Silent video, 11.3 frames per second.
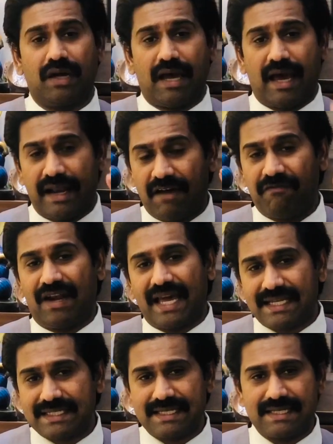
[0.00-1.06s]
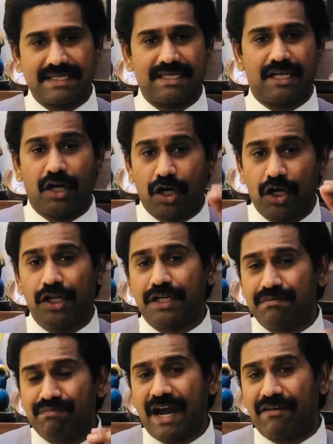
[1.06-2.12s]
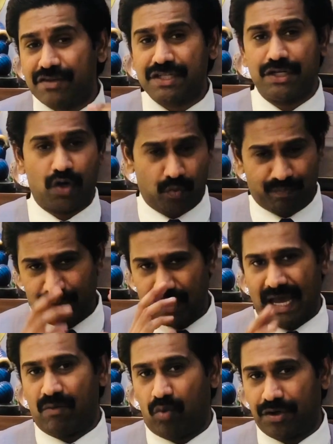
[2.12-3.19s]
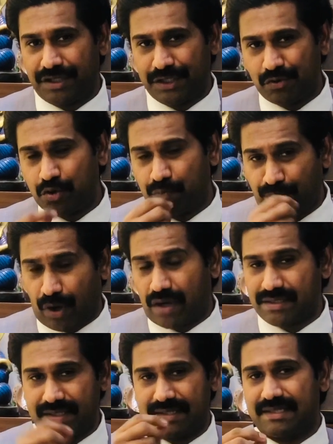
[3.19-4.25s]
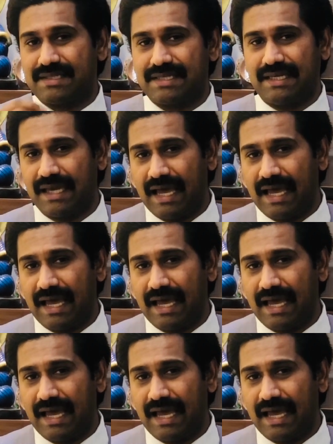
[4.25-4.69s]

anaphylaxis, a Guillain-Barré syndrome. I wanted you to pause this and see.